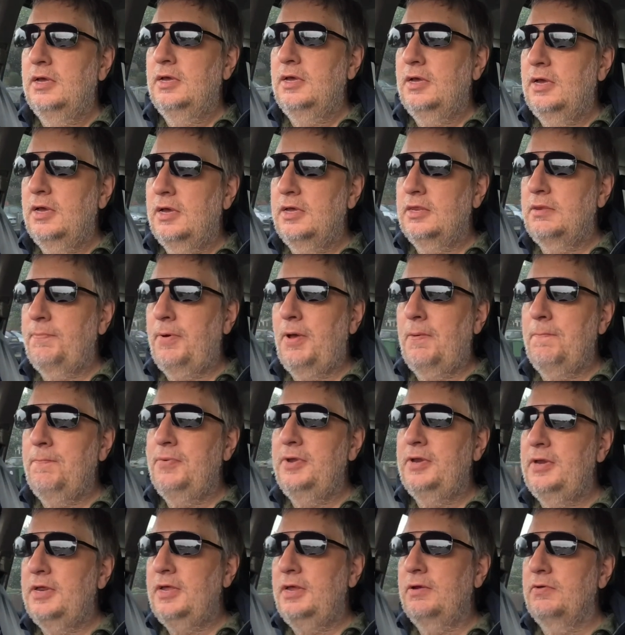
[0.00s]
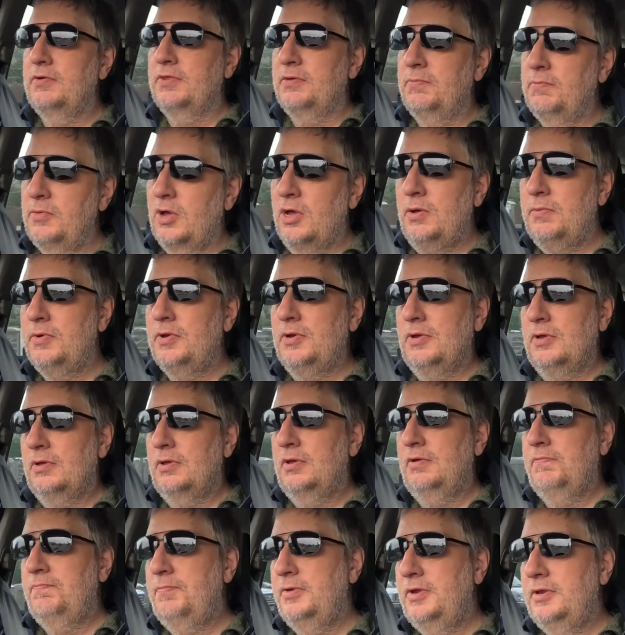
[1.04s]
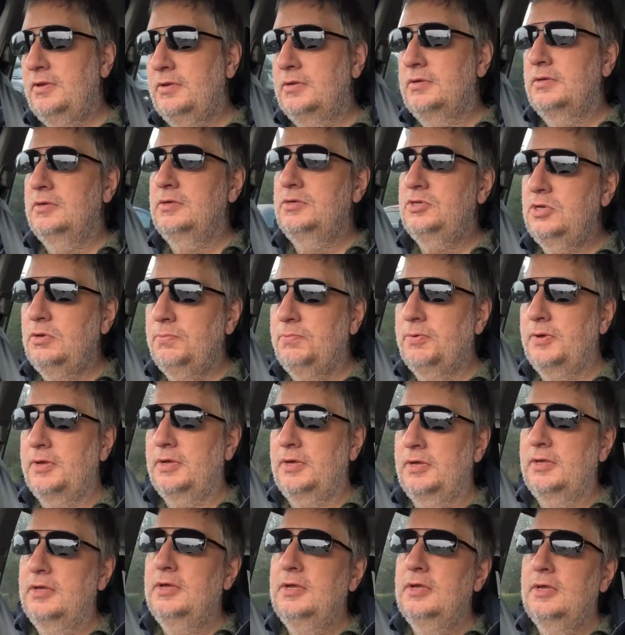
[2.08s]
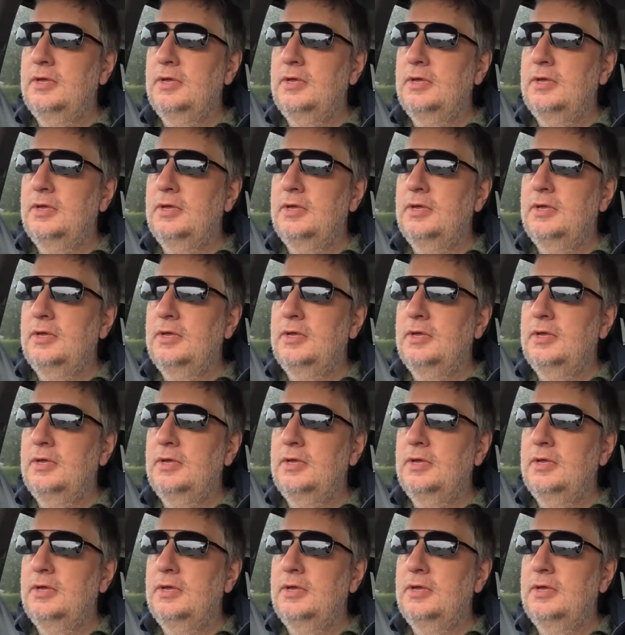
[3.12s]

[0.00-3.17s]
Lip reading: The pump in here at the moment, I've been super